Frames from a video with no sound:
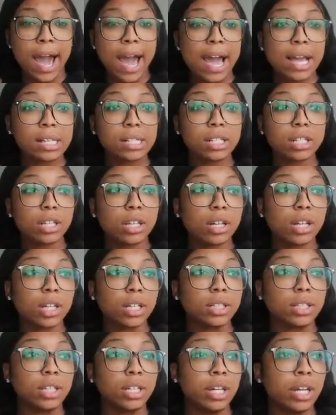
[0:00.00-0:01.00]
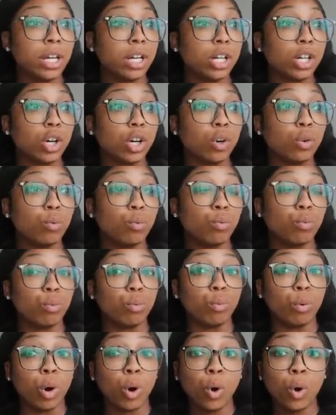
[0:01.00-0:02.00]
I see this nigga
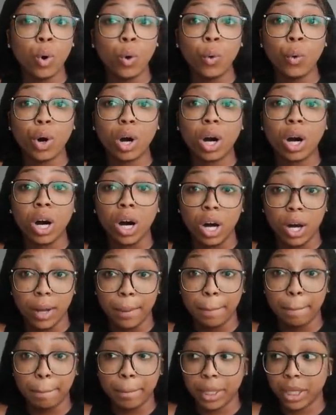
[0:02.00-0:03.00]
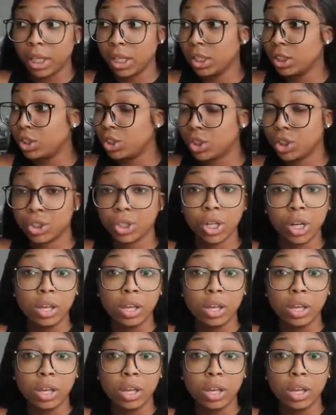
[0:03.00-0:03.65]
roll up, bitch,